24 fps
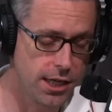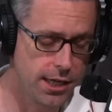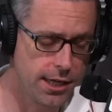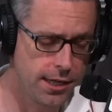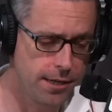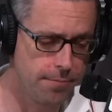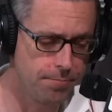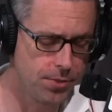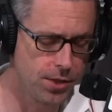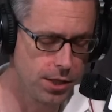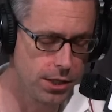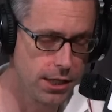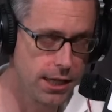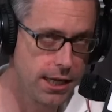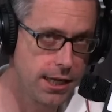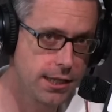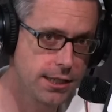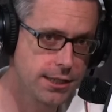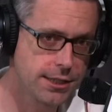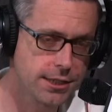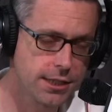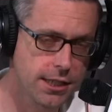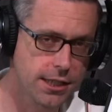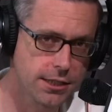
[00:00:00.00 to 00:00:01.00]
The
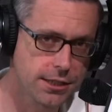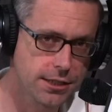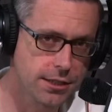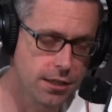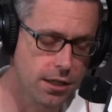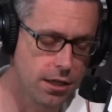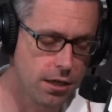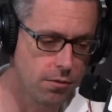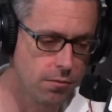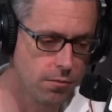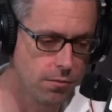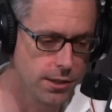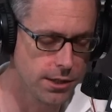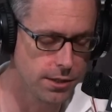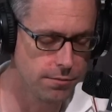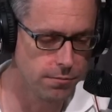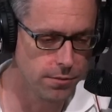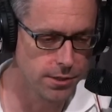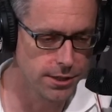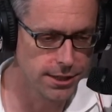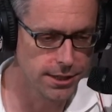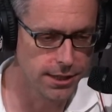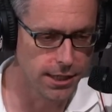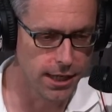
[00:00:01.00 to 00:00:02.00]
latest I saw
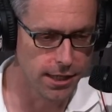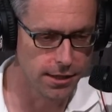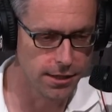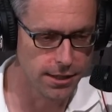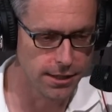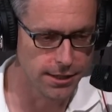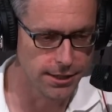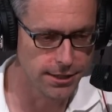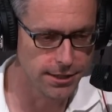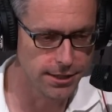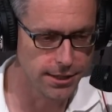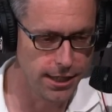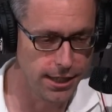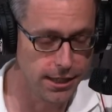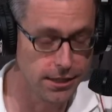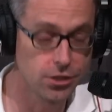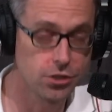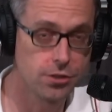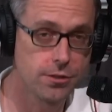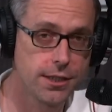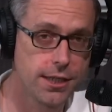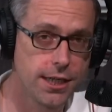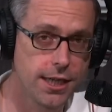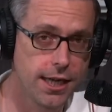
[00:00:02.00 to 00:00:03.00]
was that this
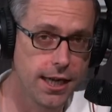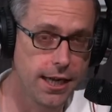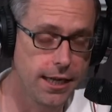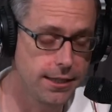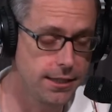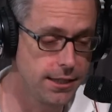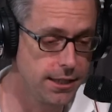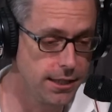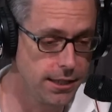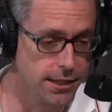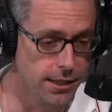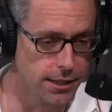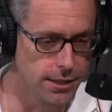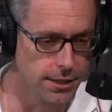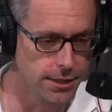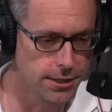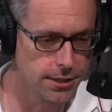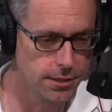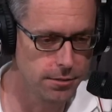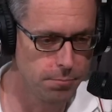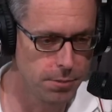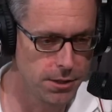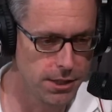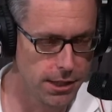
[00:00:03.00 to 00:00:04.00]
injury to KD
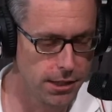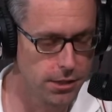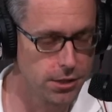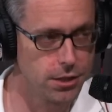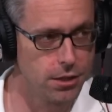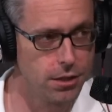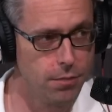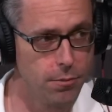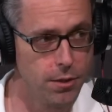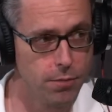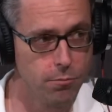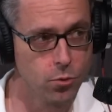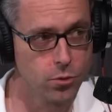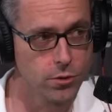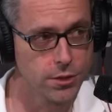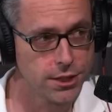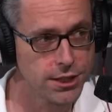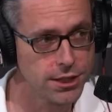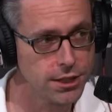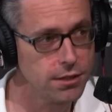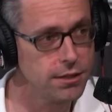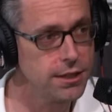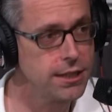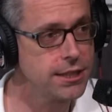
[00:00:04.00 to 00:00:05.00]
is potentially a bit more
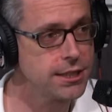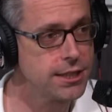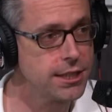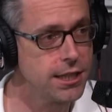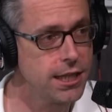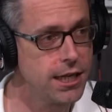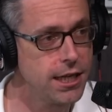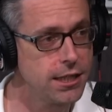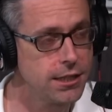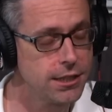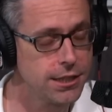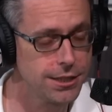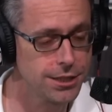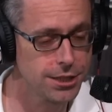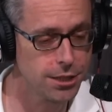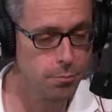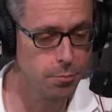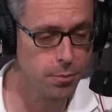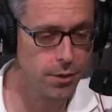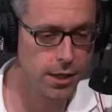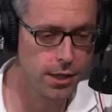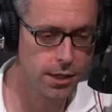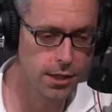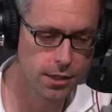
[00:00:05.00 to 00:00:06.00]
serious than they
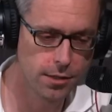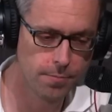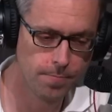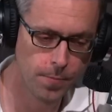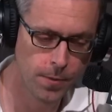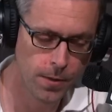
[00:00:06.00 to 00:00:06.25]
anticipated.